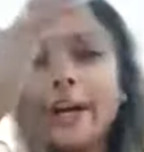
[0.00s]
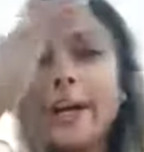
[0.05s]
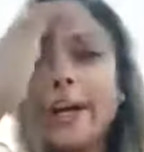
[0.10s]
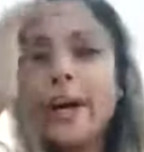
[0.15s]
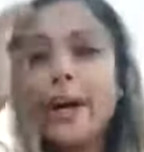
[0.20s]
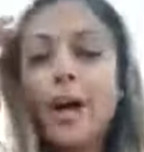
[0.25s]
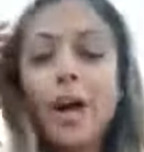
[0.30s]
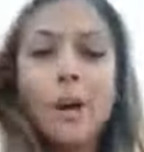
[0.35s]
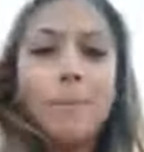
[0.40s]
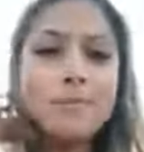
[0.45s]

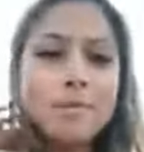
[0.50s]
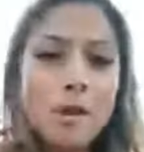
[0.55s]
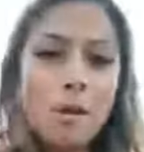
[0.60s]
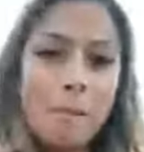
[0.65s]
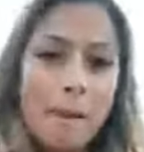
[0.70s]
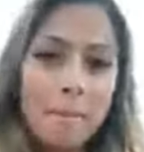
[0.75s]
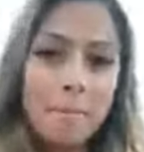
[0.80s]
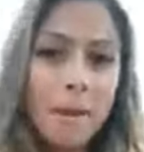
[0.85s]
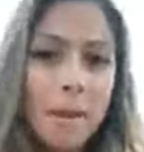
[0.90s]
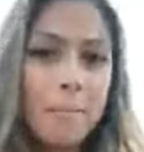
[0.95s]
Um, don't
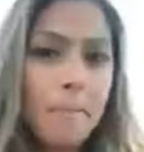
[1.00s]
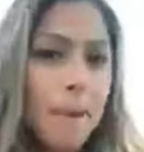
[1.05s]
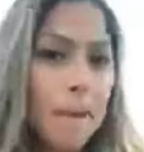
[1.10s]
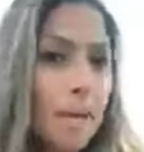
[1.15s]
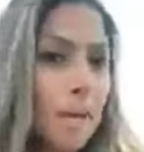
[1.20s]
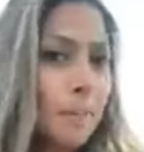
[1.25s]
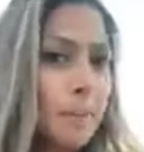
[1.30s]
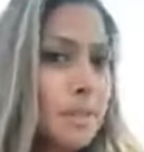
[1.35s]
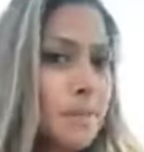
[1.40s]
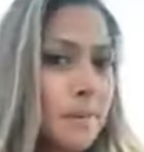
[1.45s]
mind my
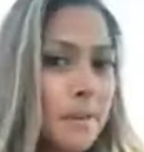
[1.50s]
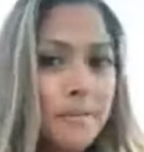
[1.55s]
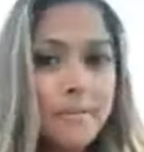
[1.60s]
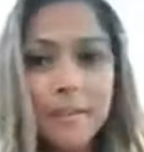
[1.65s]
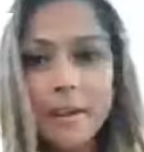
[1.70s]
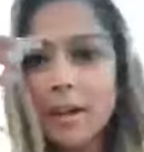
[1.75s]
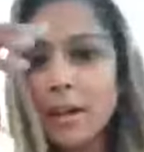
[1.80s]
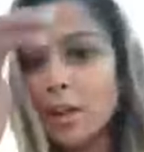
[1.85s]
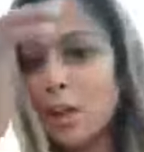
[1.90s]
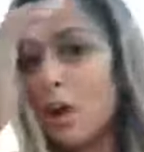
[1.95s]
makeup. It's been a
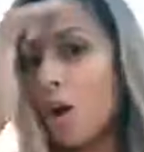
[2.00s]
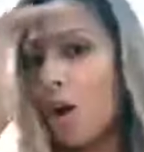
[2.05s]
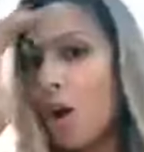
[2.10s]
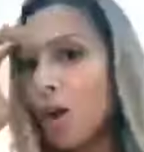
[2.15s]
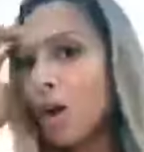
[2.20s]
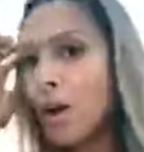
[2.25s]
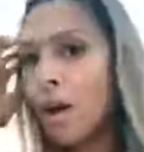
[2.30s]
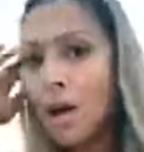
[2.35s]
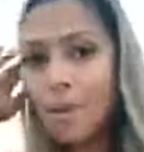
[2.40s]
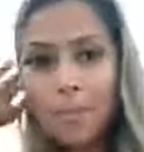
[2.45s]
very
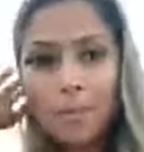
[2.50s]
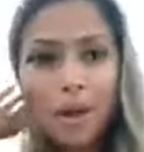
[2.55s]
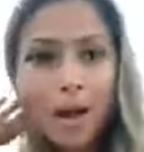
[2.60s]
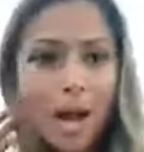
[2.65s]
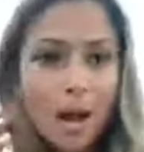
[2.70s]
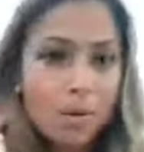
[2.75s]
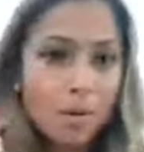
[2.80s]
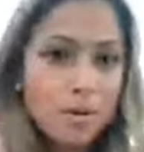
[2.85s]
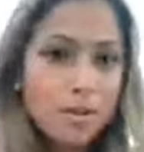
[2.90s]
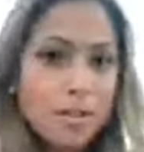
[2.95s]
long couple
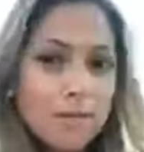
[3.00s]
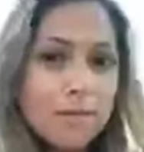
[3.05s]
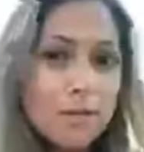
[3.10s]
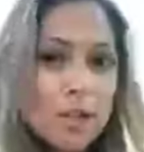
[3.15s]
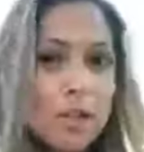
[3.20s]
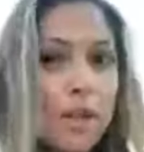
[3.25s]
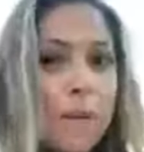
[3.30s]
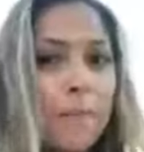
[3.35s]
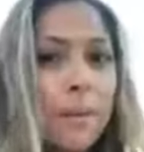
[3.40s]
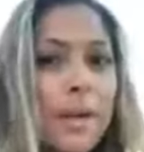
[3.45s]
hours of a
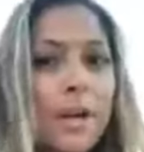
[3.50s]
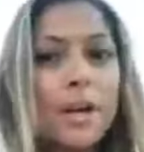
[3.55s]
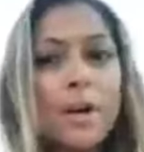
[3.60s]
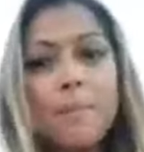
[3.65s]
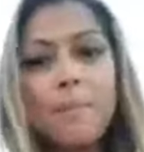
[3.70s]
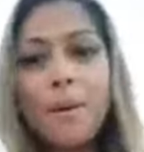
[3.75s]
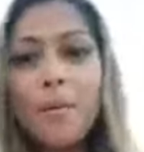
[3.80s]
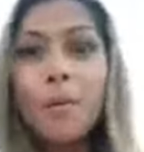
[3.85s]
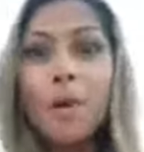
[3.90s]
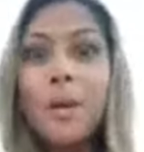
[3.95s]
trip here,
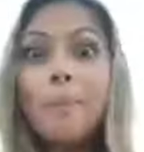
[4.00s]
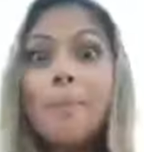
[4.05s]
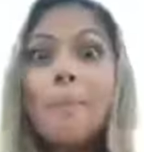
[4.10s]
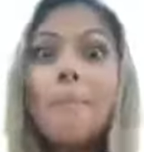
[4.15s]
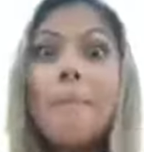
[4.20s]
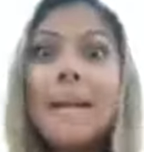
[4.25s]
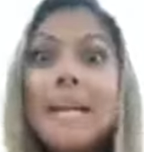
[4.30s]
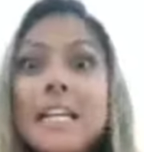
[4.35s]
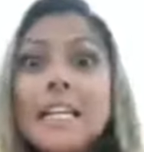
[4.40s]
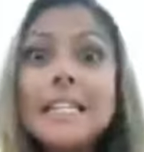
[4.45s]
but we
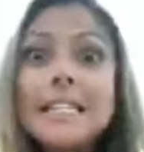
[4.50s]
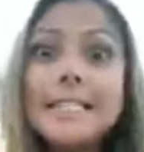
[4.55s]
made